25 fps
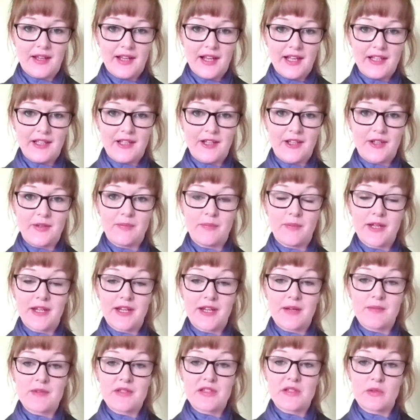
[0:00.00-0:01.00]
Hello, my
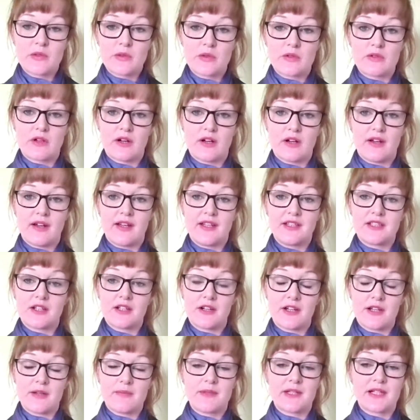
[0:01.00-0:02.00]
name is Laura and
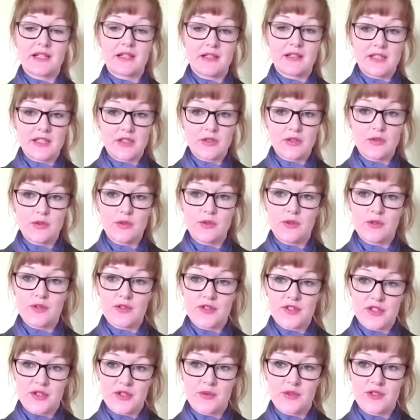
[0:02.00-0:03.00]
I am the clinical
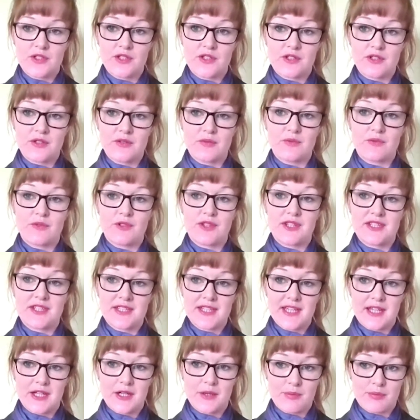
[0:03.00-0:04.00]
consultant for the
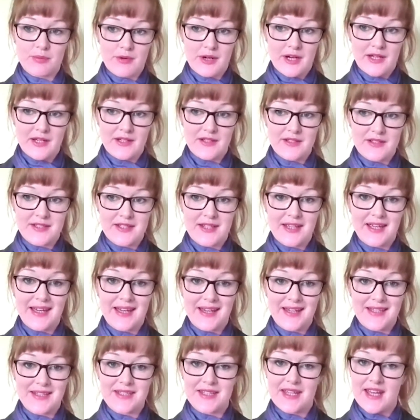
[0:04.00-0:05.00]
TENA brand
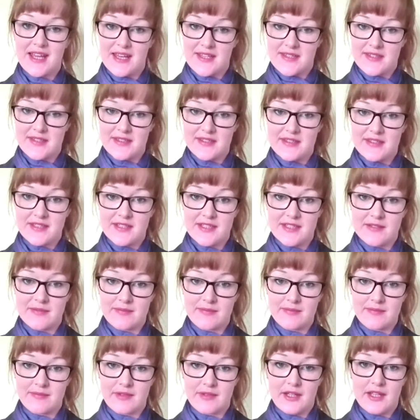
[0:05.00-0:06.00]
at Essity.
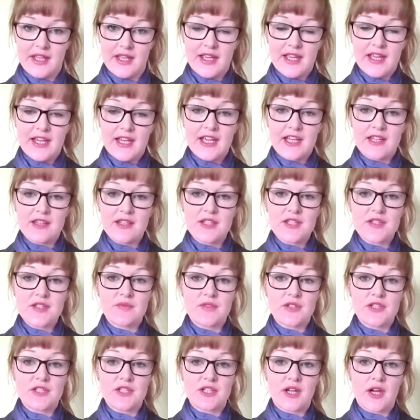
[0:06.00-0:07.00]
In this
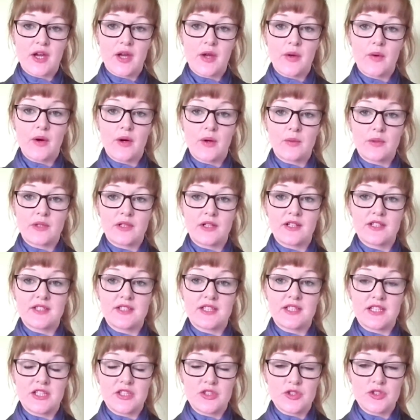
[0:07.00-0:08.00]
video, I would like
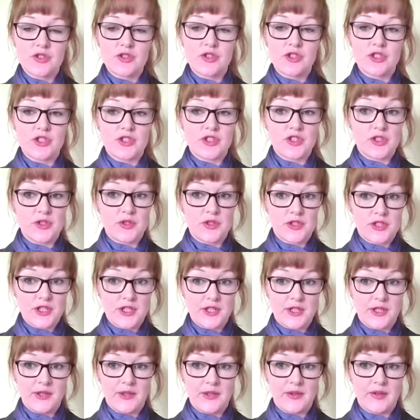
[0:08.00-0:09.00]
to introduce you
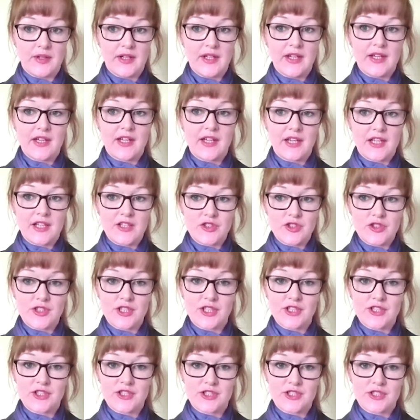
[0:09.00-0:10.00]
to
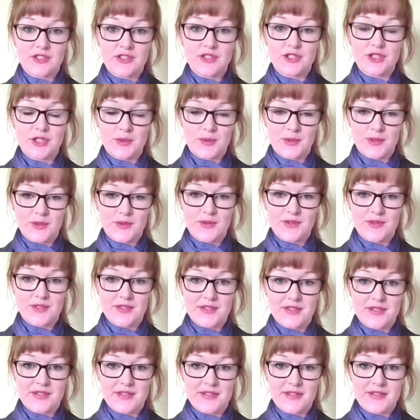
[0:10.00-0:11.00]
Introduction to
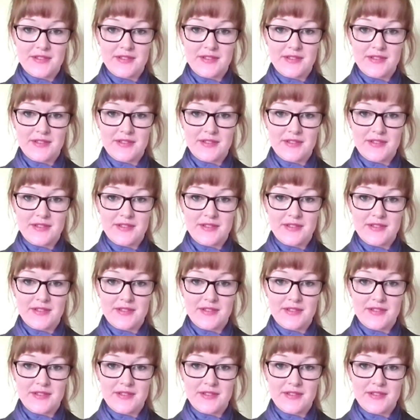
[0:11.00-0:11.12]
Incontinence.